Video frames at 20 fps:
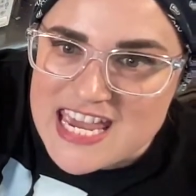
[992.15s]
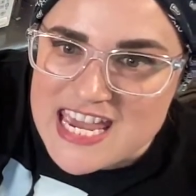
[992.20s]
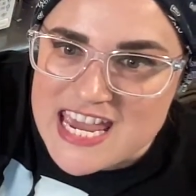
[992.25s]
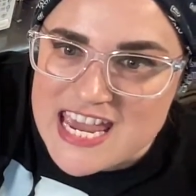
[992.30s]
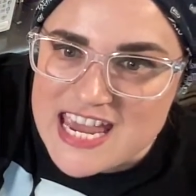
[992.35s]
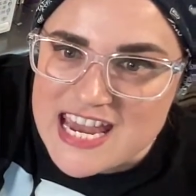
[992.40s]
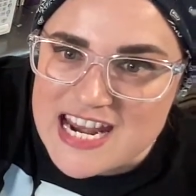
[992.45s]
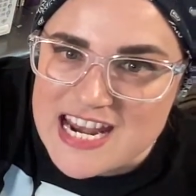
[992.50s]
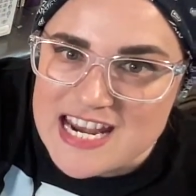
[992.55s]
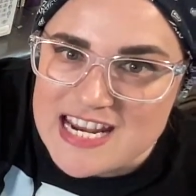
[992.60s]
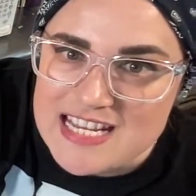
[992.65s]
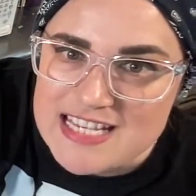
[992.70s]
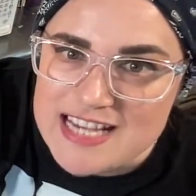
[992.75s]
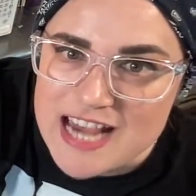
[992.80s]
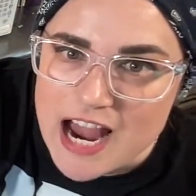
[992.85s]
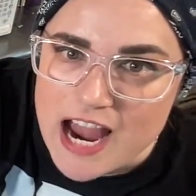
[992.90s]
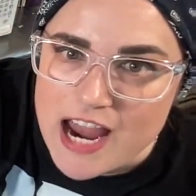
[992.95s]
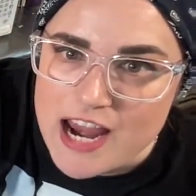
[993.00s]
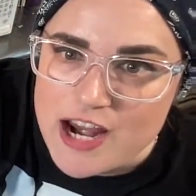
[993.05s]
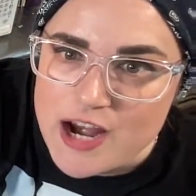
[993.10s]
An
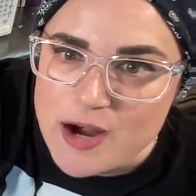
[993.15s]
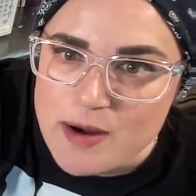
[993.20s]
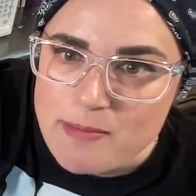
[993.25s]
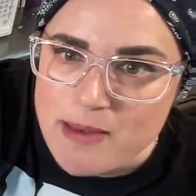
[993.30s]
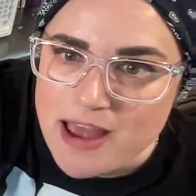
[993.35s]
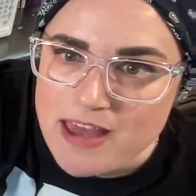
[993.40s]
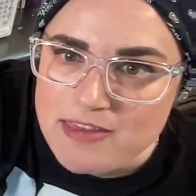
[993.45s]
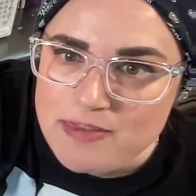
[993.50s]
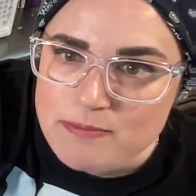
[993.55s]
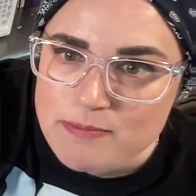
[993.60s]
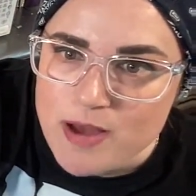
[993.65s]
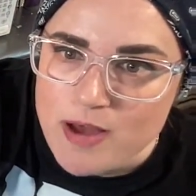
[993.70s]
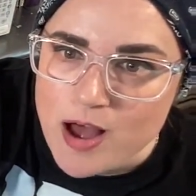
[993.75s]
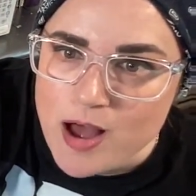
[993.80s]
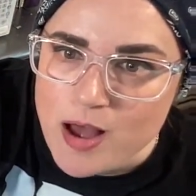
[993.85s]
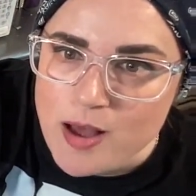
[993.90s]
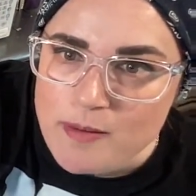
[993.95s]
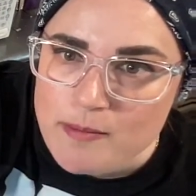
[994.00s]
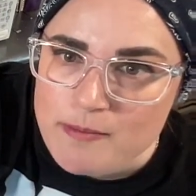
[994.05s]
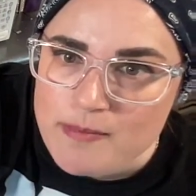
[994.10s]
entire bathtub
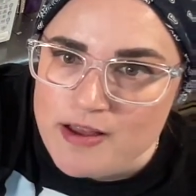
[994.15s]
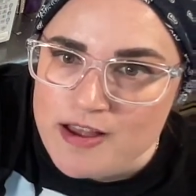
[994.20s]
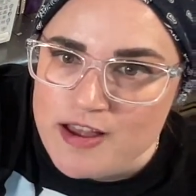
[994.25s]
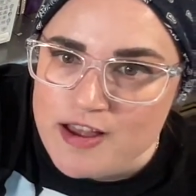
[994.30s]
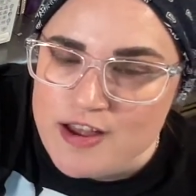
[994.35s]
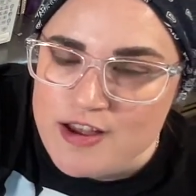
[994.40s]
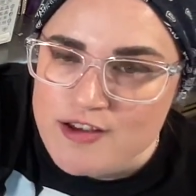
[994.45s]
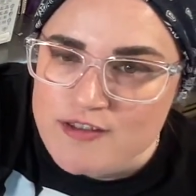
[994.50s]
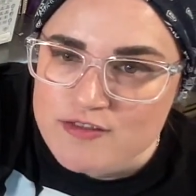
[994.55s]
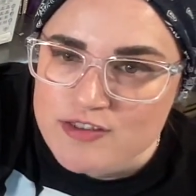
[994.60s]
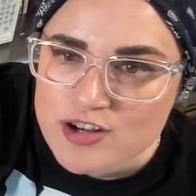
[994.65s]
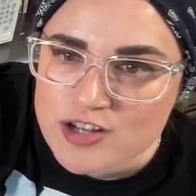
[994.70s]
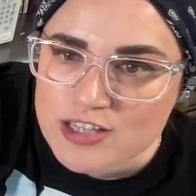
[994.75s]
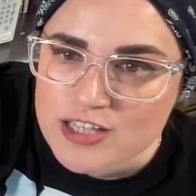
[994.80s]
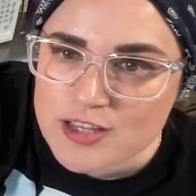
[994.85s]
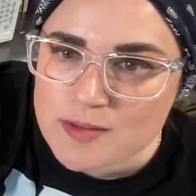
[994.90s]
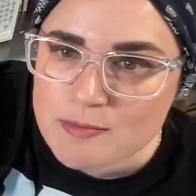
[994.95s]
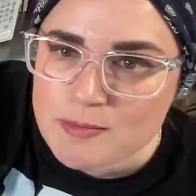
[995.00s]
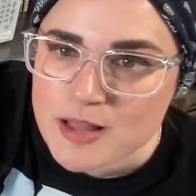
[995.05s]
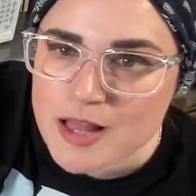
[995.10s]
full
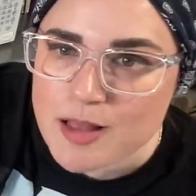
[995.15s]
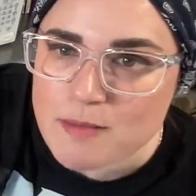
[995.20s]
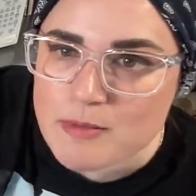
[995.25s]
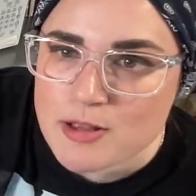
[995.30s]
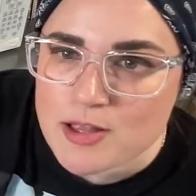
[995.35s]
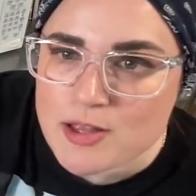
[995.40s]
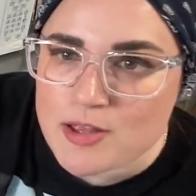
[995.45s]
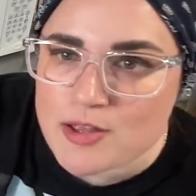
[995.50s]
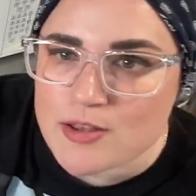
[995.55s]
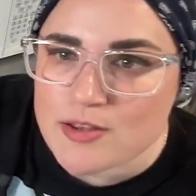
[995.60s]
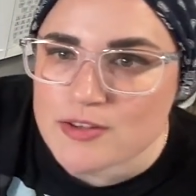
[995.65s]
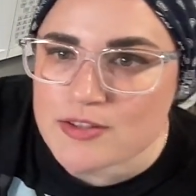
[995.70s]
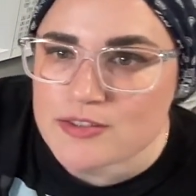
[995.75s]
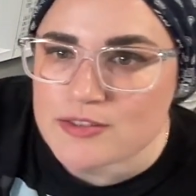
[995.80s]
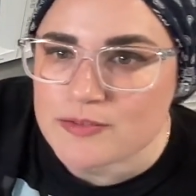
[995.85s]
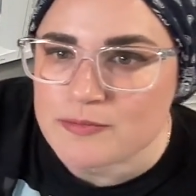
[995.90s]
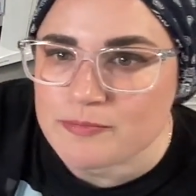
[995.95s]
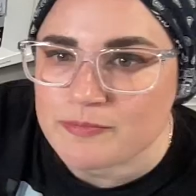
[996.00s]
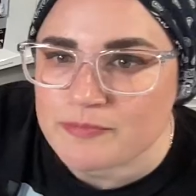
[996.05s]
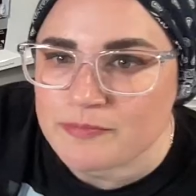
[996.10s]
of
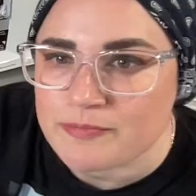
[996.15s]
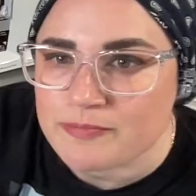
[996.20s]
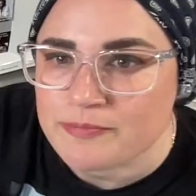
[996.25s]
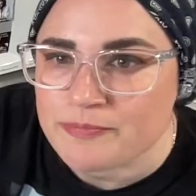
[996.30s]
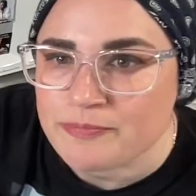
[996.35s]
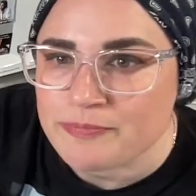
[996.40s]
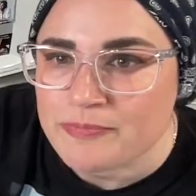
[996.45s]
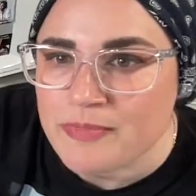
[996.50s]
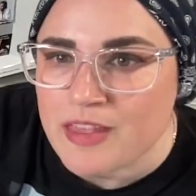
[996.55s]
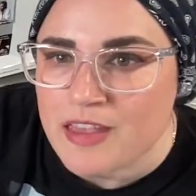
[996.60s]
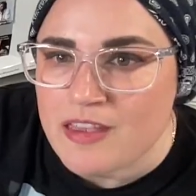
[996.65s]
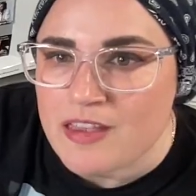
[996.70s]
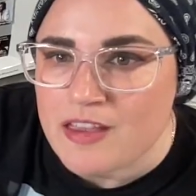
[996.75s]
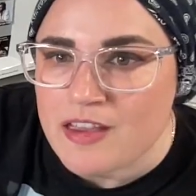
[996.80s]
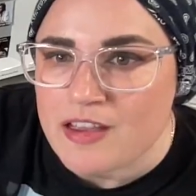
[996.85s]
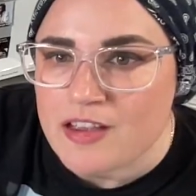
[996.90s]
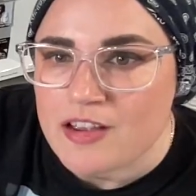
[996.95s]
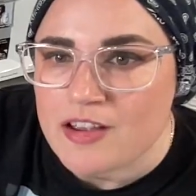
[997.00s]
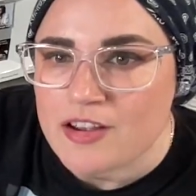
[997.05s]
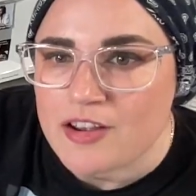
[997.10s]

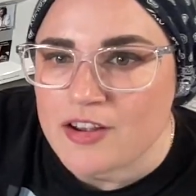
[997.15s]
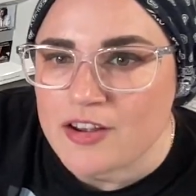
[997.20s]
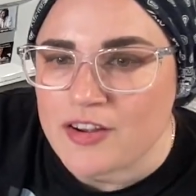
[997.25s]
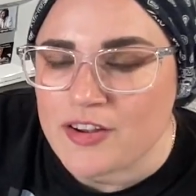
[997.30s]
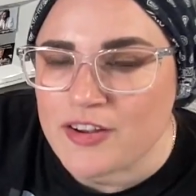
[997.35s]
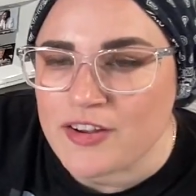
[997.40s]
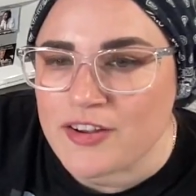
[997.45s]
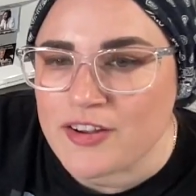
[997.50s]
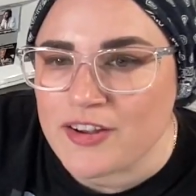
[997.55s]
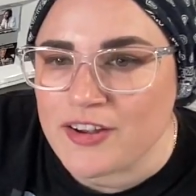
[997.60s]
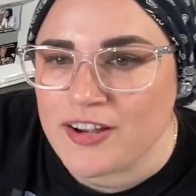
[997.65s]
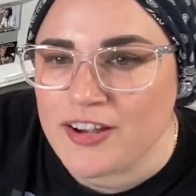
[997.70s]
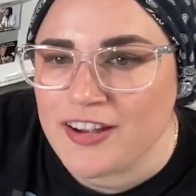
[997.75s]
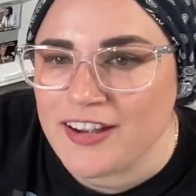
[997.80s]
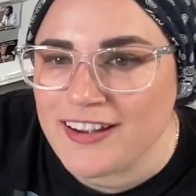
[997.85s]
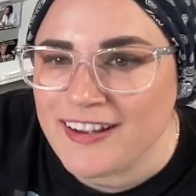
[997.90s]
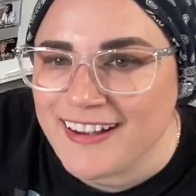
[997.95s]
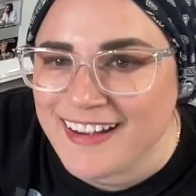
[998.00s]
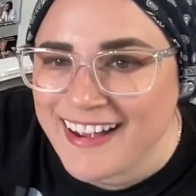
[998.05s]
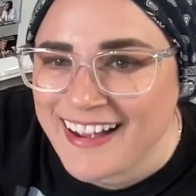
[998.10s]

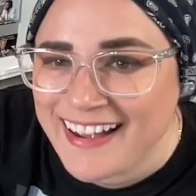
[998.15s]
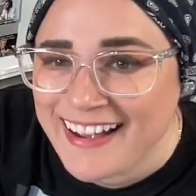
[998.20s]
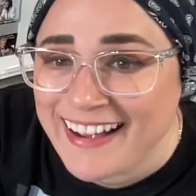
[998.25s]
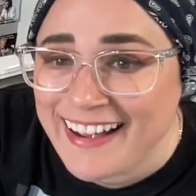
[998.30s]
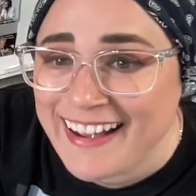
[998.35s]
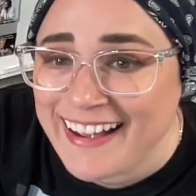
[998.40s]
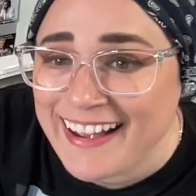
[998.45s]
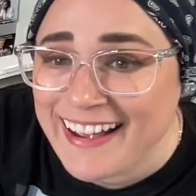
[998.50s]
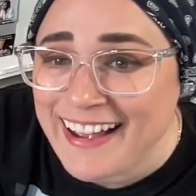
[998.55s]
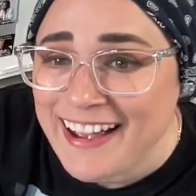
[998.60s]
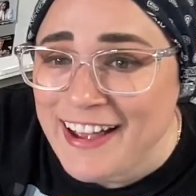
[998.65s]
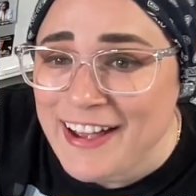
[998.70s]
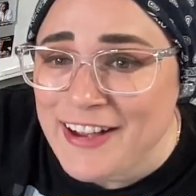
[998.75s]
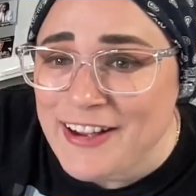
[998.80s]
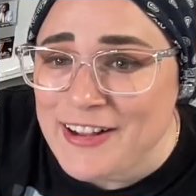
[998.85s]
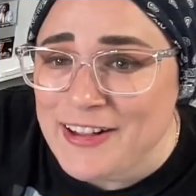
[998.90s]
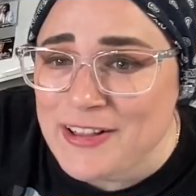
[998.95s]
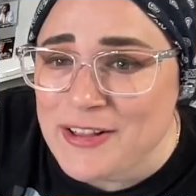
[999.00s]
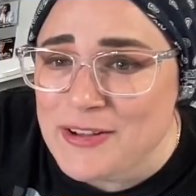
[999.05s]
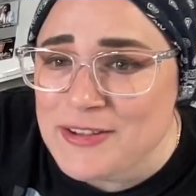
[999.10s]

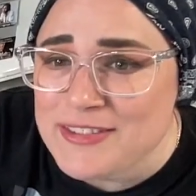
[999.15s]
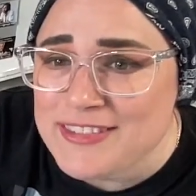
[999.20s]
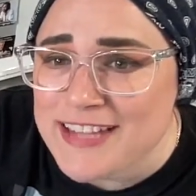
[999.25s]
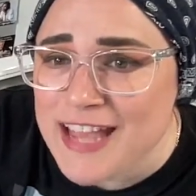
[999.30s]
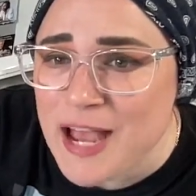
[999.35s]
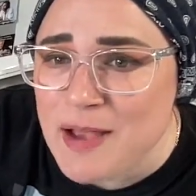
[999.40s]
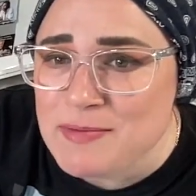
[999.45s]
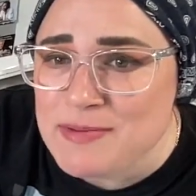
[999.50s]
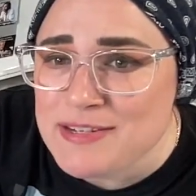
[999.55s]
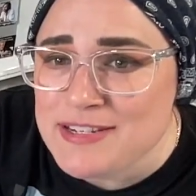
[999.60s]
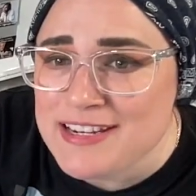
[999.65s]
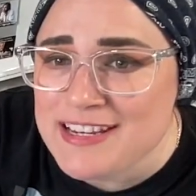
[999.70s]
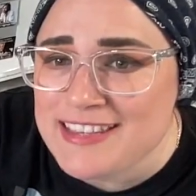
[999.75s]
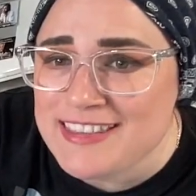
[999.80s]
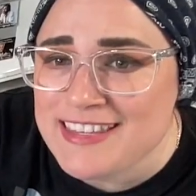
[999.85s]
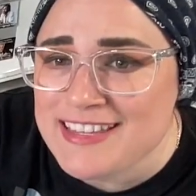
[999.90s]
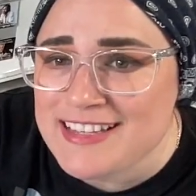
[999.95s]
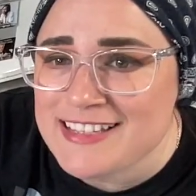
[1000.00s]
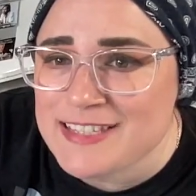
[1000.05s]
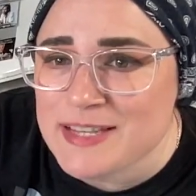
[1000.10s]
bubbles. Closed captioning
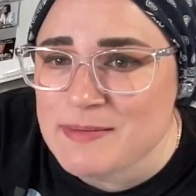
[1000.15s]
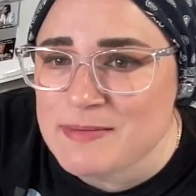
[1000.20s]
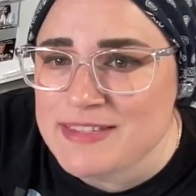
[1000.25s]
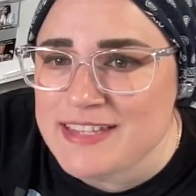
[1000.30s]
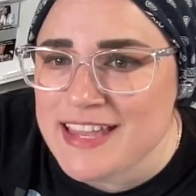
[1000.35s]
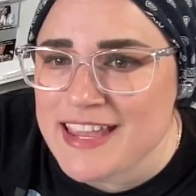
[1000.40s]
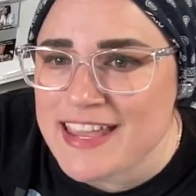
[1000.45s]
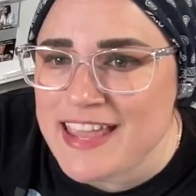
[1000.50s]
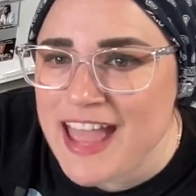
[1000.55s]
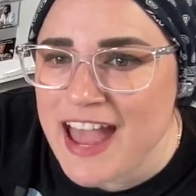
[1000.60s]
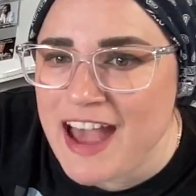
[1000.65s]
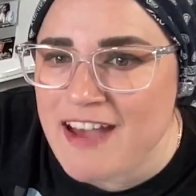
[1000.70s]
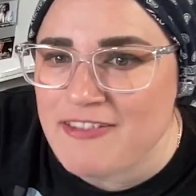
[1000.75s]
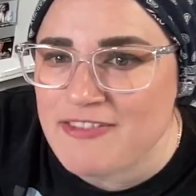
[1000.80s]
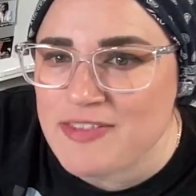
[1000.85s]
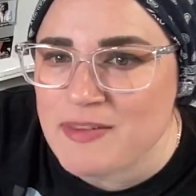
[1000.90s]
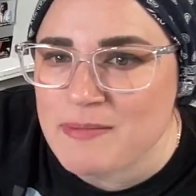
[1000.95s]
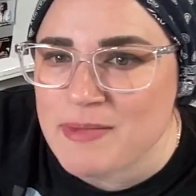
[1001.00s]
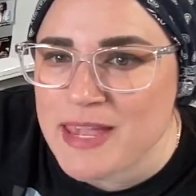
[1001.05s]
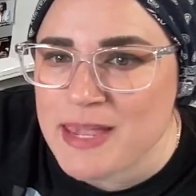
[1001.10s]
thinks I'm saying half
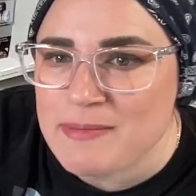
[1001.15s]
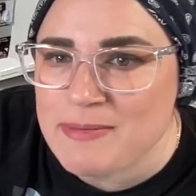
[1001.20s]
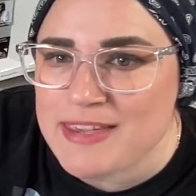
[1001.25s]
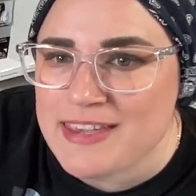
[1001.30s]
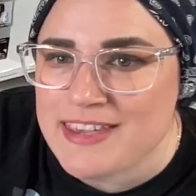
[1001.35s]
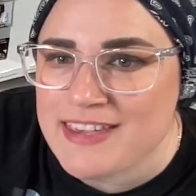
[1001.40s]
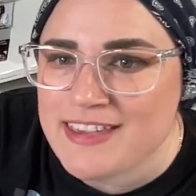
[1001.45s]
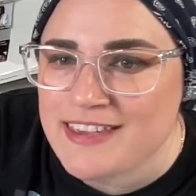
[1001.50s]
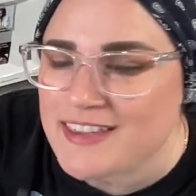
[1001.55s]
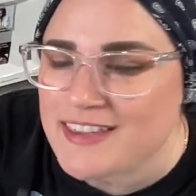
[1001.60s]
the baby.